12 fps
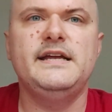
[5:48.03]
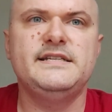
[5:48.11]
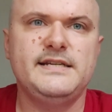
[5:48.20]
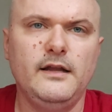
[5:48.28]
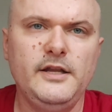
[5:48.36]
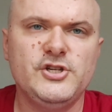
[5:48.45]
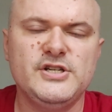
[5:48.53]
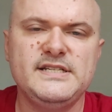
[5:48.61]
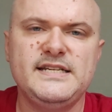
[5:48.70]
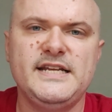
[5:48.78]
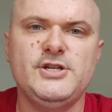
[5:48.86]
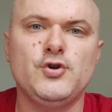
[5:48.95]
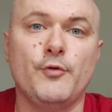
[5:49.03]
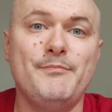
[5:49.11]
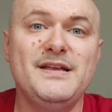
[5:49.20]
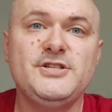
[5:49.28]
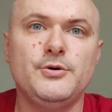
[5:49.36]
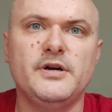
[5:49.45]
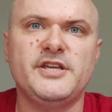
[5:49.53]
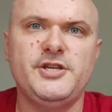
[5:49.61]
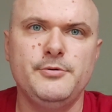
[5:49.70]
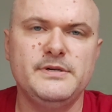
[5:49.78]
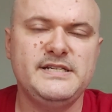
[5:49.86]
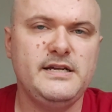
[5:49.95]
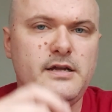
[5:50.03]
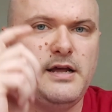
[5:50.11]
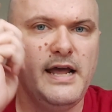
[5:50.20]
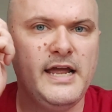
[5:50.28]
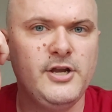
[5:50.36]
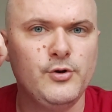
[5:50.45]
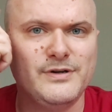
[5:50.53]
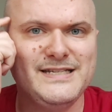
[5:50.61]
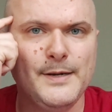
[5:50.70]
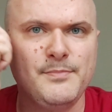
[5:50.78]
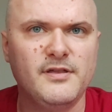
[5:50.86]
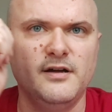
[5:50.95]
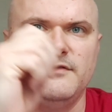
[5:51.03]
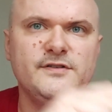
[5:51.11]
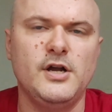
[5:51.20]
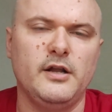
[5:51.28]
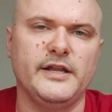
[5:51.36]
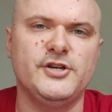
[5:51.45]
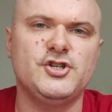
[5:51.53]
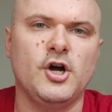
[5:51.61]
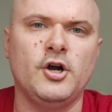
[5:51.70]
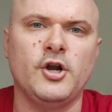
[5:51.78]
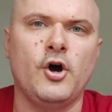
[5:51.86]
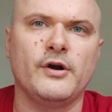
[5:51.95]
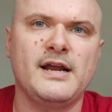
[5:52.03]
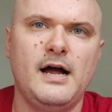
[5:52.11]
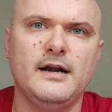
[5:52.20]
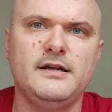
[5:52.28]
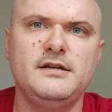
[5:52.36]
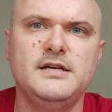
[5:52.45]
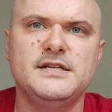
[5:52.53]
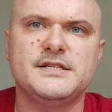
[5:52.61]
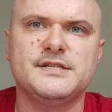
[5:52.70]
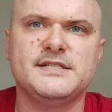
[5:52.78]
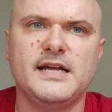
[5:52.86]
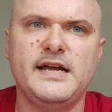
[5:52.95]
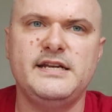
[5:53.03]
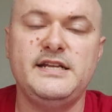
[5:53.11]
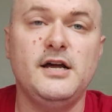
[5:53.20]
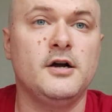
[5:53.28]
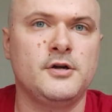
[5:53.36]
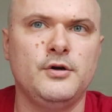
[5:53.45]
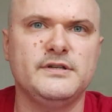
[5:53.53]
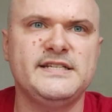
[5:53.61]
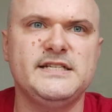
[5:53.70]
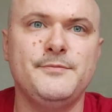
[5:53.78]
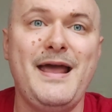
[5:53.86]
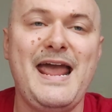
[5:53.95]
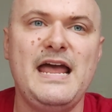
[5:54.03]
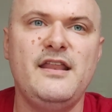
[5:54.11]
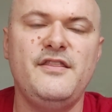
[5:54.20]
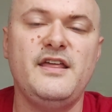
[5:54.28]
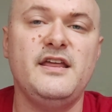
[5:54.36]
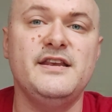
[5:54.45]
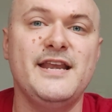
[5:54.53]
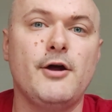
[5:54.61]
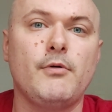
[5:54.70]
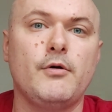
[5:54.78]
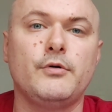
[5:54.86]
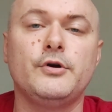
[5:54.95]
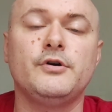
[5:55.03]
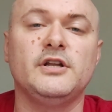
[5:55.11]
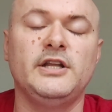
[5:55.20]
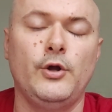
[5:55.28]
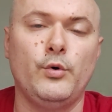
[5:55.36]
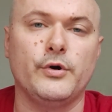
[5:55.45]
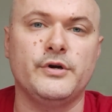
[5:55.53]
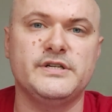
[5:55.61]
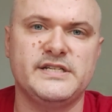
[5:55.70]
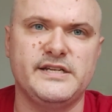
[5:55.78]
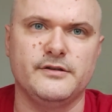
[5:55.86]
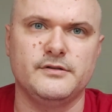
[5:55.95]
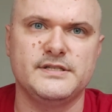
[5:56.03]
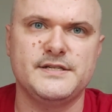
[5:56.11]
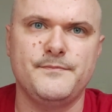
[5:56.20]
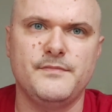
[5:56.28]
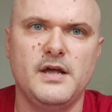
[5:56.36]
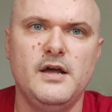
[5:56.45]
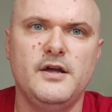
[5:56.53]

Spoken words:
Intelligence is your mental acuity and your depth of knowledge on Arcana, Society, Occultism, and the narrower lore skills.